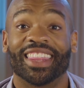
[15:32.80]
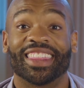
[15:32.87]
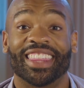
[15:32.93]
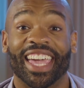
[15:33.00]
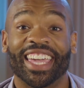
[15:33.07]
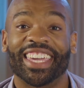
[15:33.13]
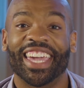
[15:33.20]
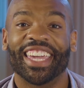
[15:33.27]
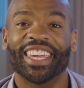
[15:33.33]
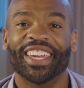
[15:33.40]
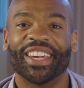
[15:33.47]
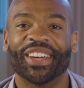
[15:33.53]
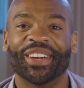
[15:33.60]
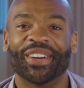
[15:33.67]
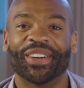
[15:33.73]
Thanking
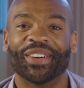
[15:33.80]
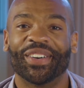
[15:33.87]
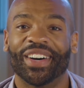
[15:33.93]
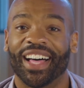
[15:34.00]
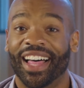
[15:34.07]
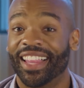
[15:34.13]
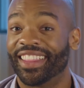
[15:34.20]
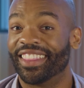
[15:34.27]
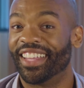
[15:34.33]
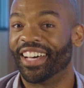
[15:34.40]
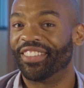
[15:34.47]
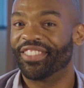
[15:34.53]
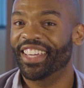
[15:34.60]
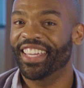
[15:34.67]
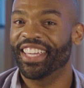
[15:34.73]
you,
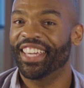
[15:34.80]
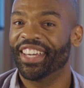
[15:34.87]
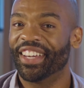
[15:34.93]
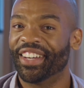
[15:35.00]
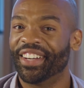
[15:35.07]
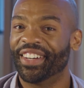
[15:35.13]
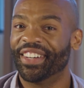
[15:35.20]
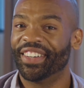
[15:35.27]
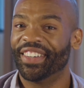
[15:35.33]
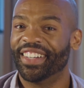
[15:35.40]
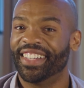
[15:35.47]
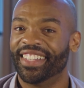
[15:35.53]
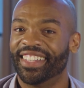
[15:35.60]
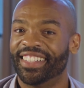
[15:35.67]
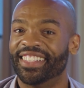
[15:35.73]
loving you.
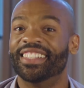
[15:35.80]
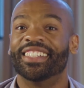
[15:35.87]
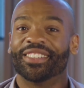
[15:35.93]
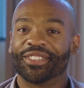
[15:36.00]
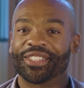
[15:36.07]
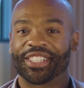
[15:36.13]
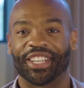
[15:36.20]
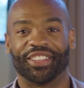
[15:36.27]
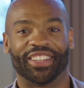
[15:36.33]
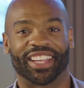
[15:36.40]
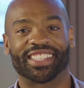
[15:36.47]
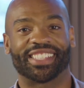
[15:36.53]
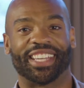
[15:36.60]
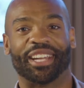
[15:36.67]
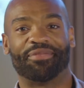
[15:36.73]
We'll see you
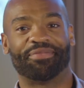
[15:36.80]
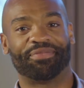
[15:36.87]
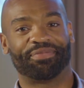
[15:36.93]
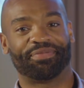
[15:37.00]
next time.